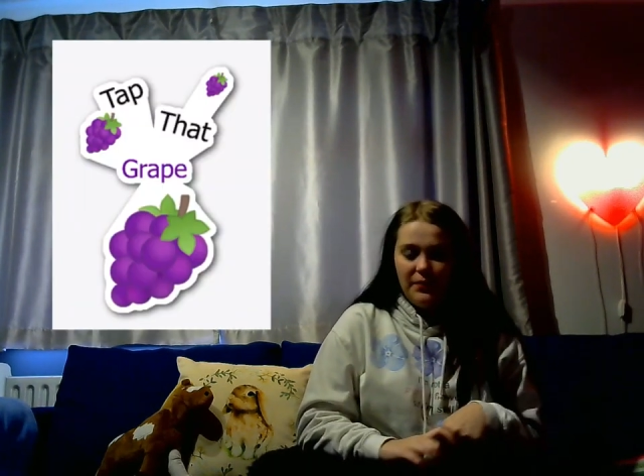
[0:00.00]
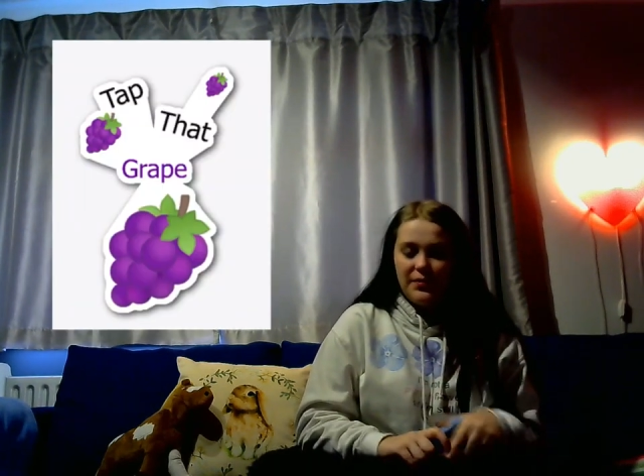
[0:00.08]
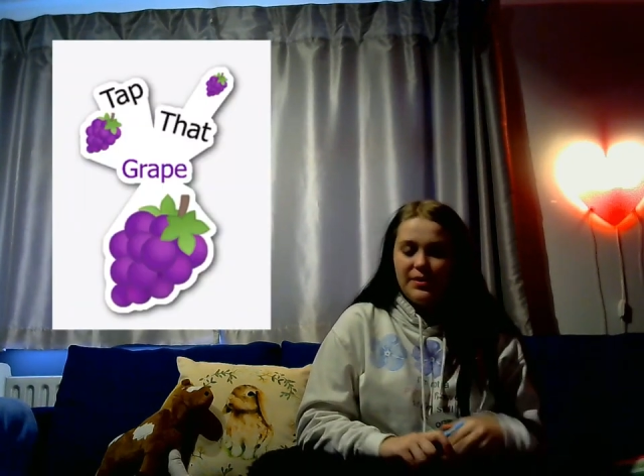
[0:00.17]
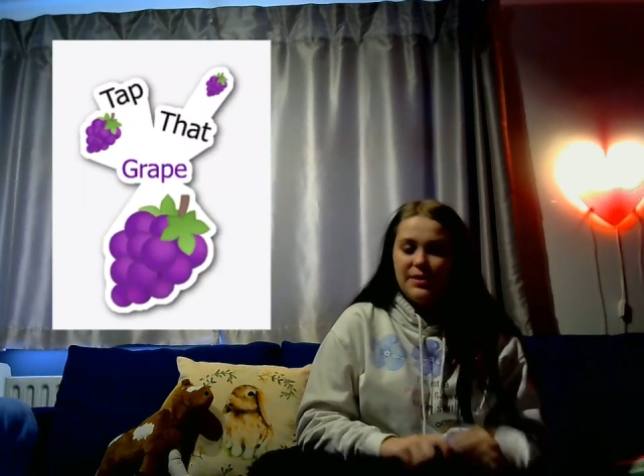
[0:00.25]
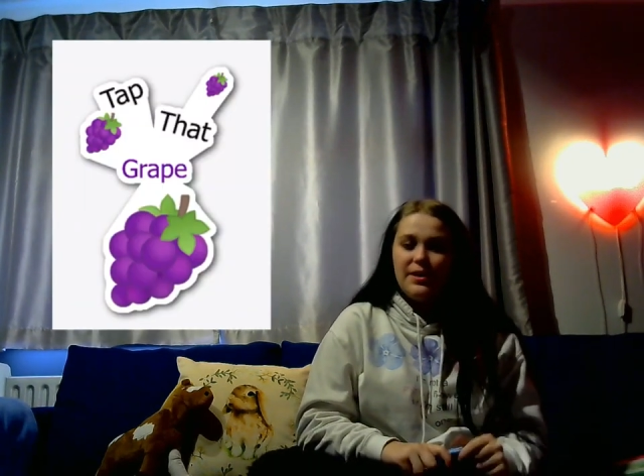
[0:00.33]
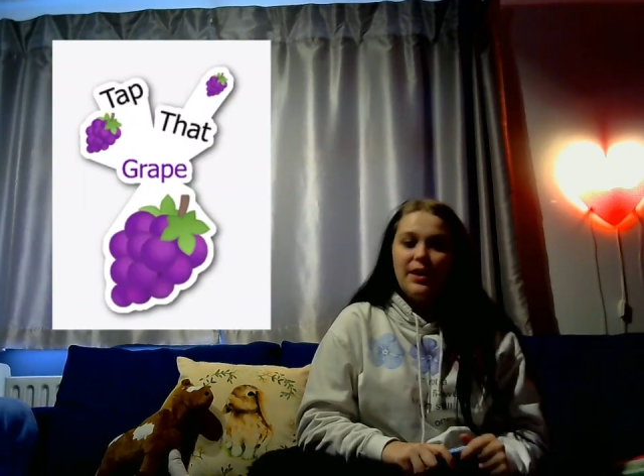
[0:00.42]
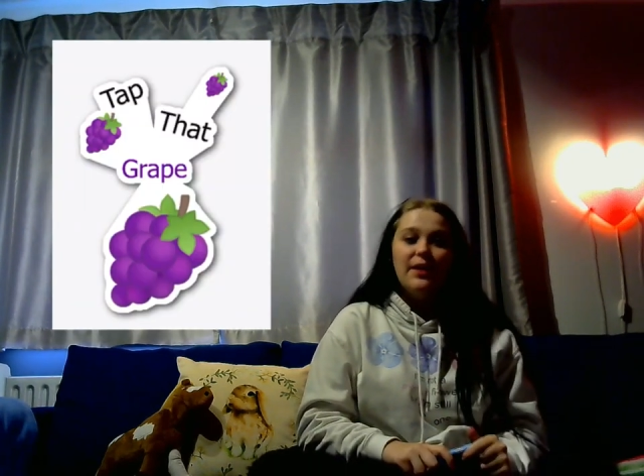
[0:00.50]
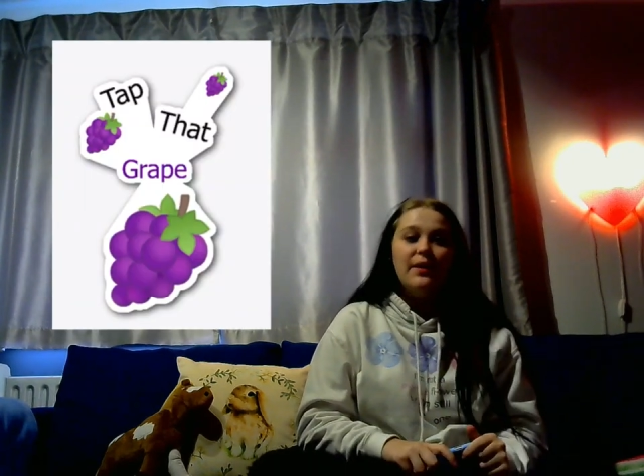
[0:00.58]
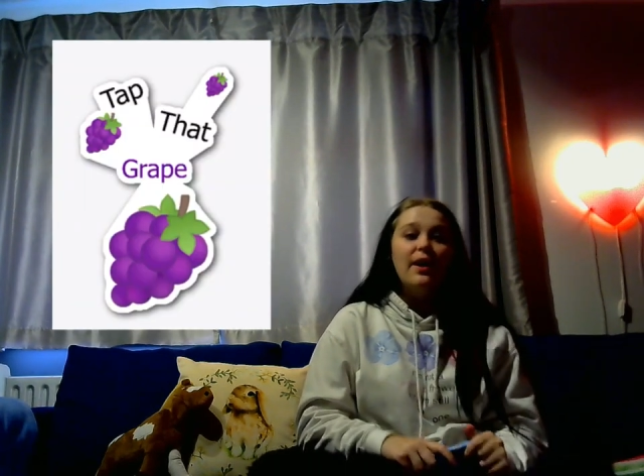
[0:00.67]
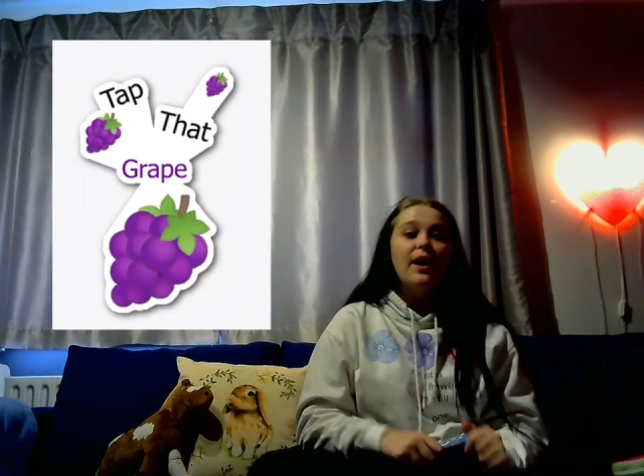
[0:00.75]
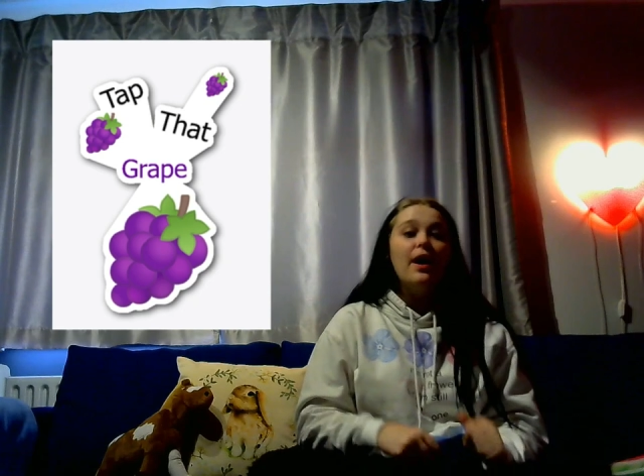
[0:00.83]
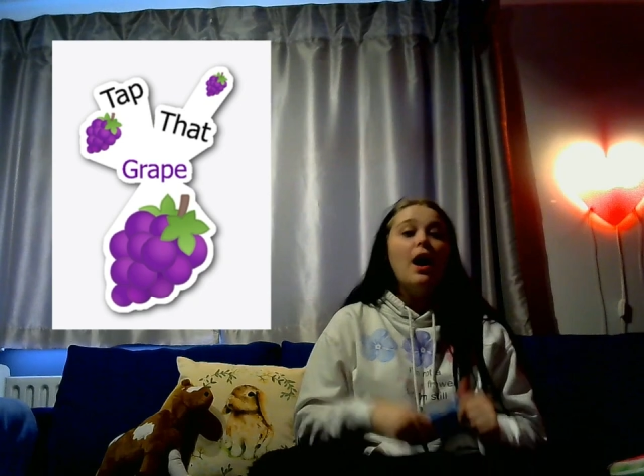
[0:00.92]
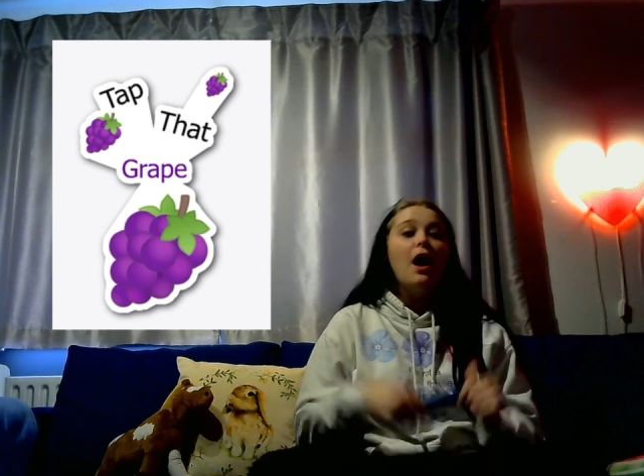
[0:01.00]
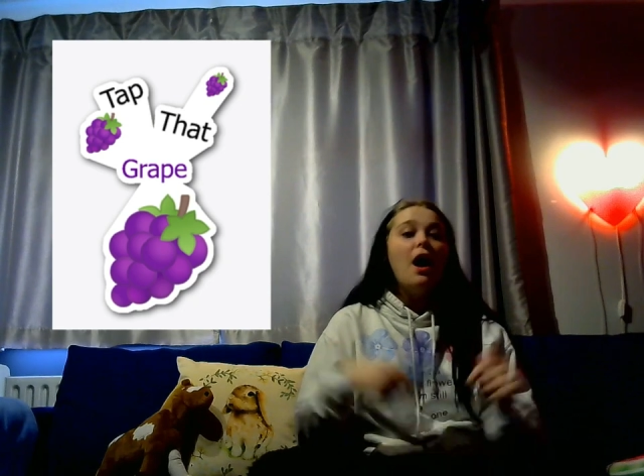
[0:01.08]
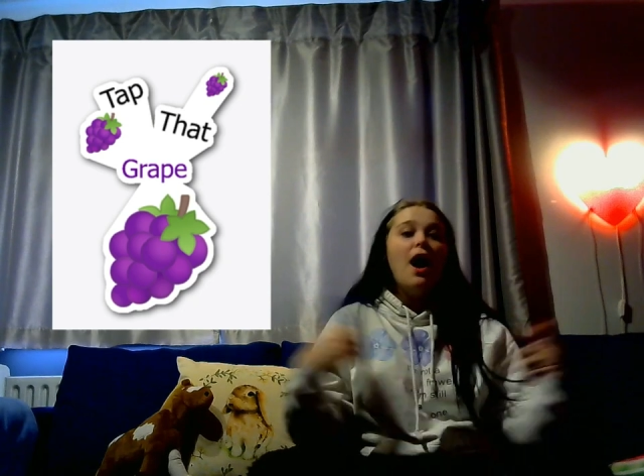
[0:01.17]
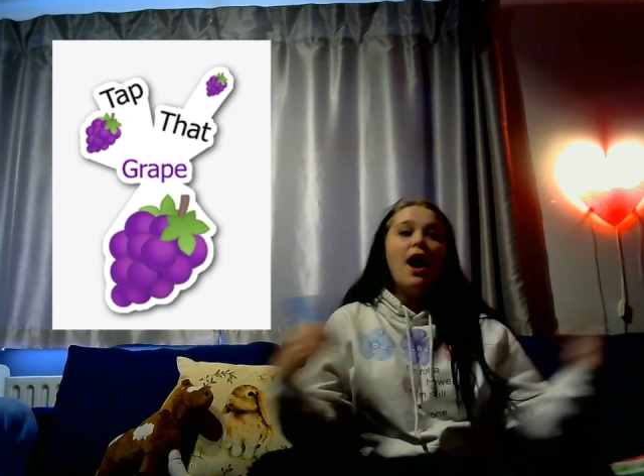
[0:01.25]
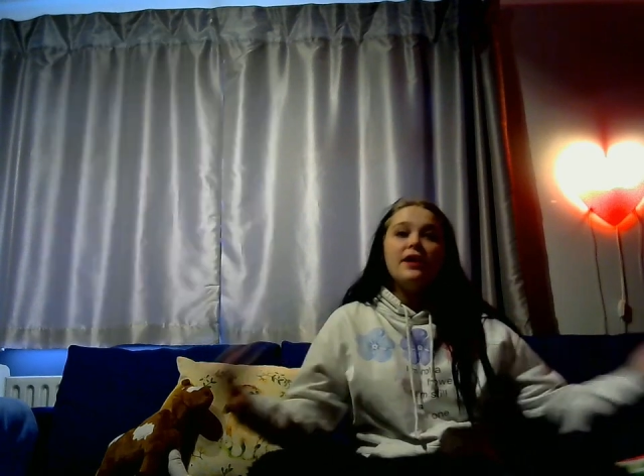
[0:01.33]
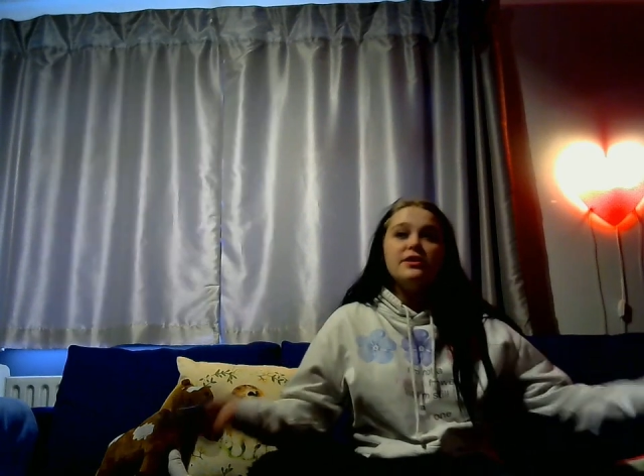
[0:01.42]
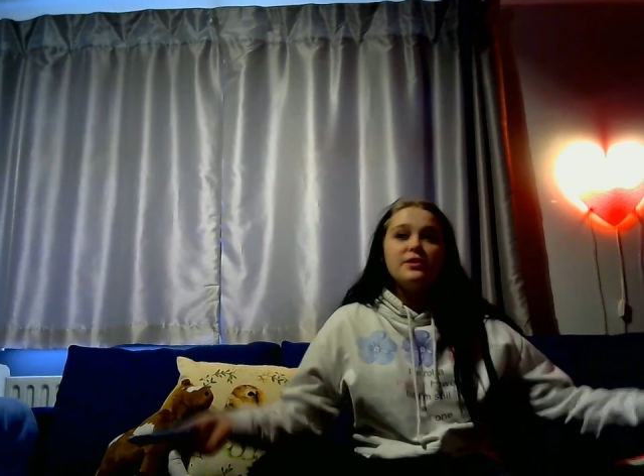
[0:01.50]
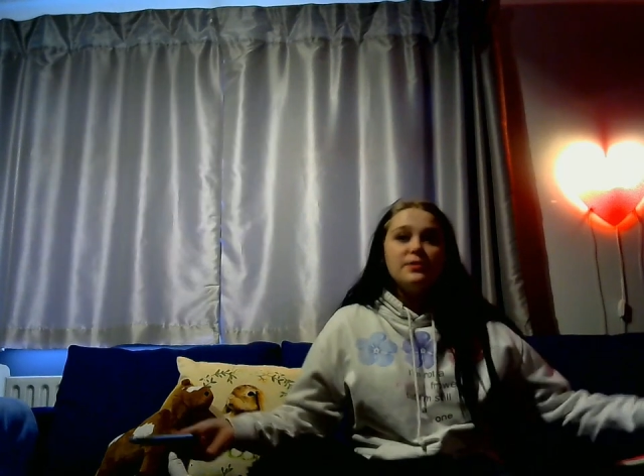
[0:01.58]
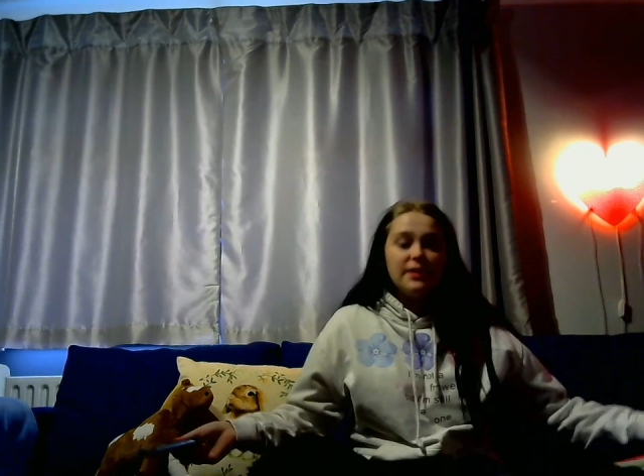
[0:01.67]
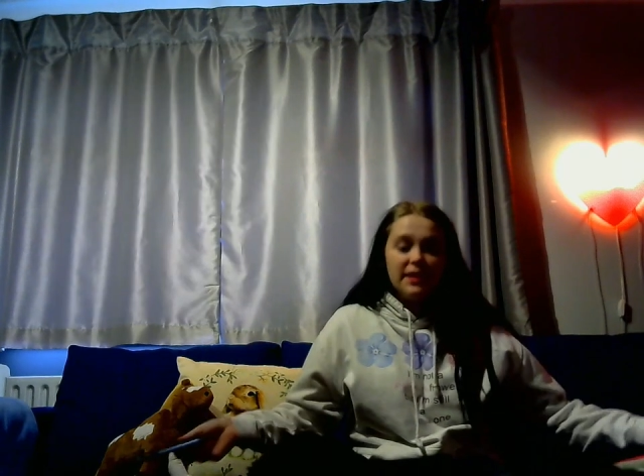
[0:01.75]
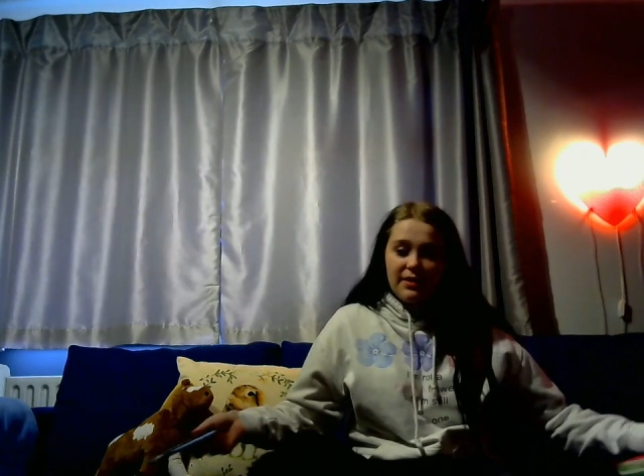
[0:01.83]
So I just wanted to